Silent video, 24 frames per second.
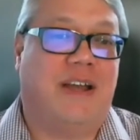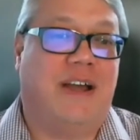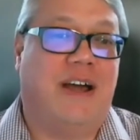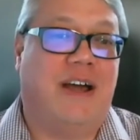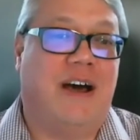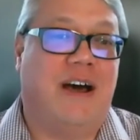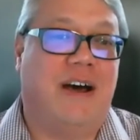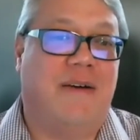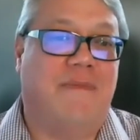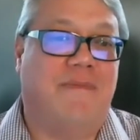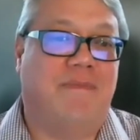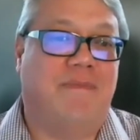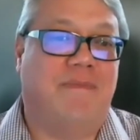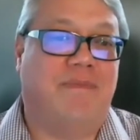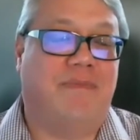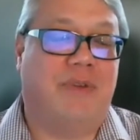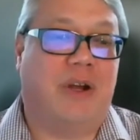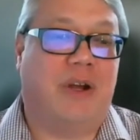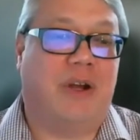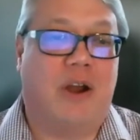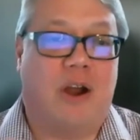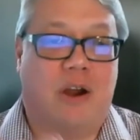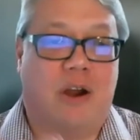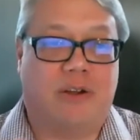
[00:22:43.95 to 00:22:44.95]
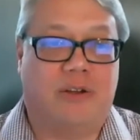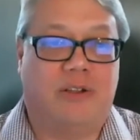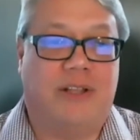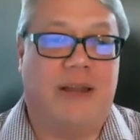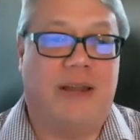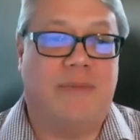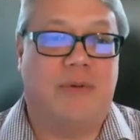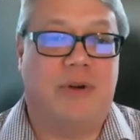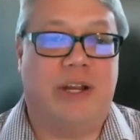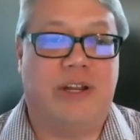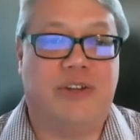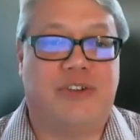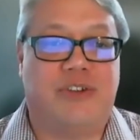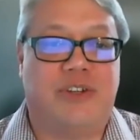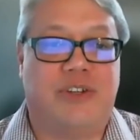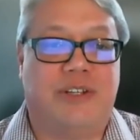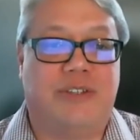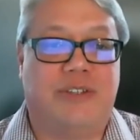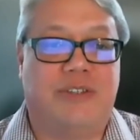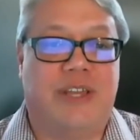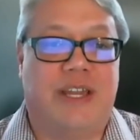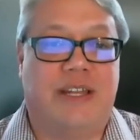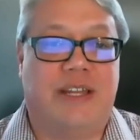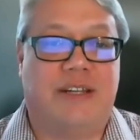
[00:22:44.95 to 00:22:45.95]
our collaboration
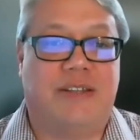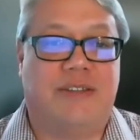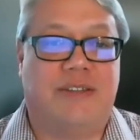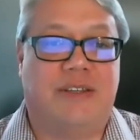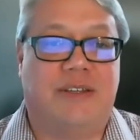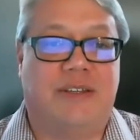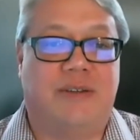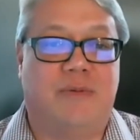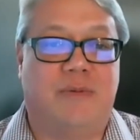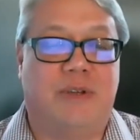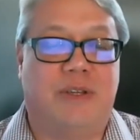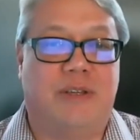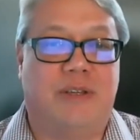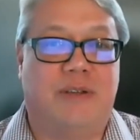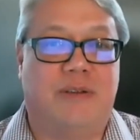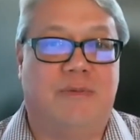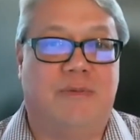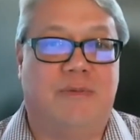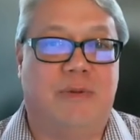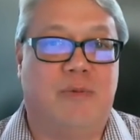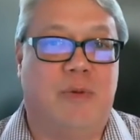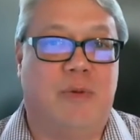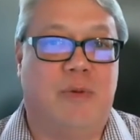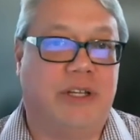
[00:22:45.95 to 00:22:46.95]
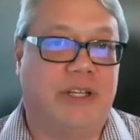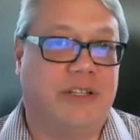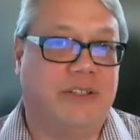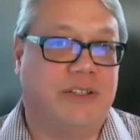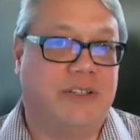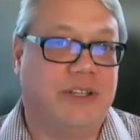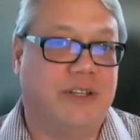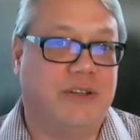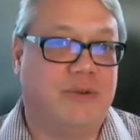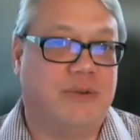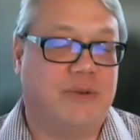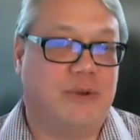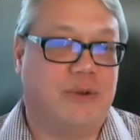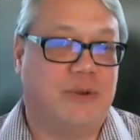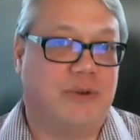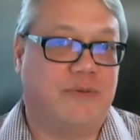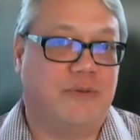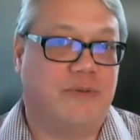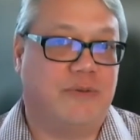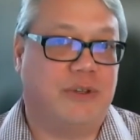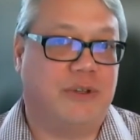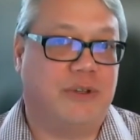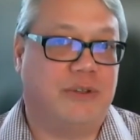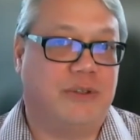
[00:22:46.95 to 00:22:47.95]
is that I think we want to continue sort
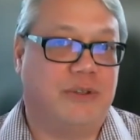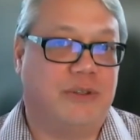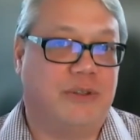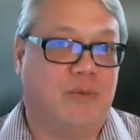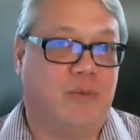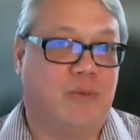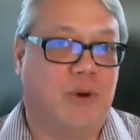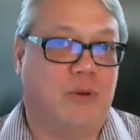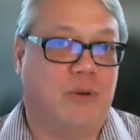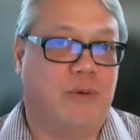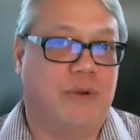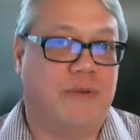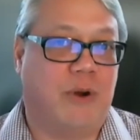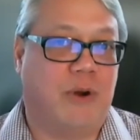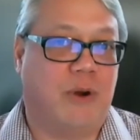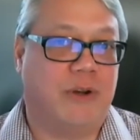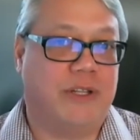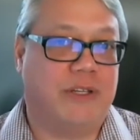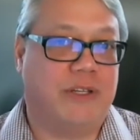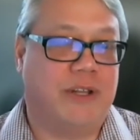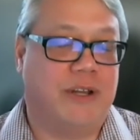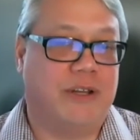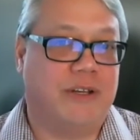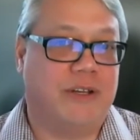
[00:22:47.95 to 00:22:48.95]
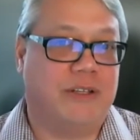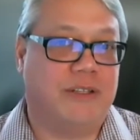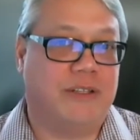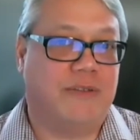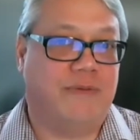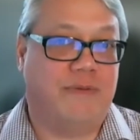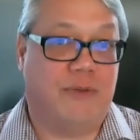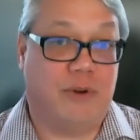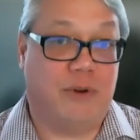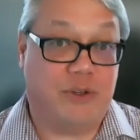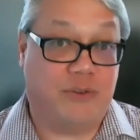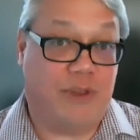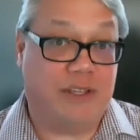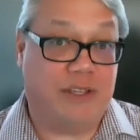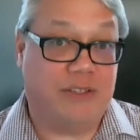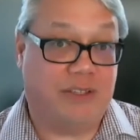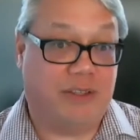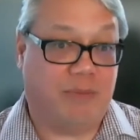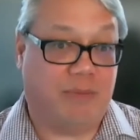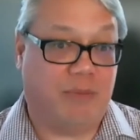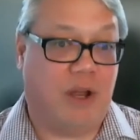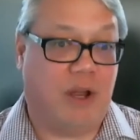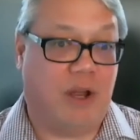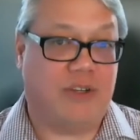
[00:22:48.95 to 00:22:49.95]
of the work we've already done in the first phase of
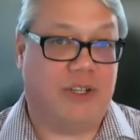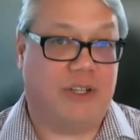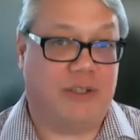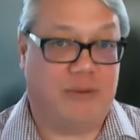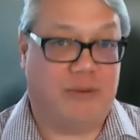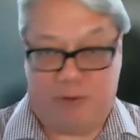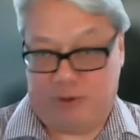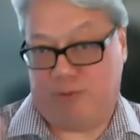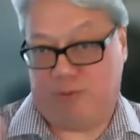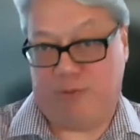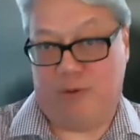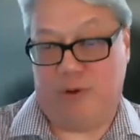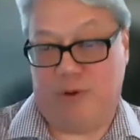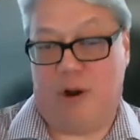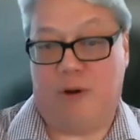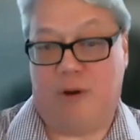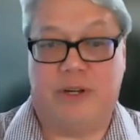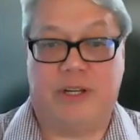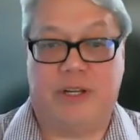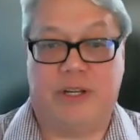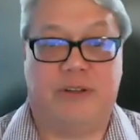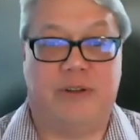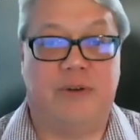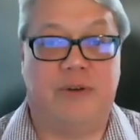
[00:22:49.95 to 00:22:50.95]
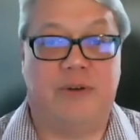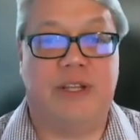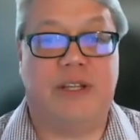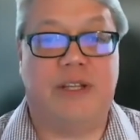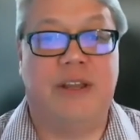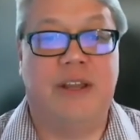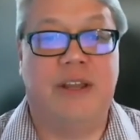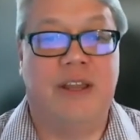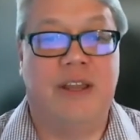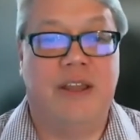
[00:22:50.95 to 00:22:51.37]
the project, which we're already doing,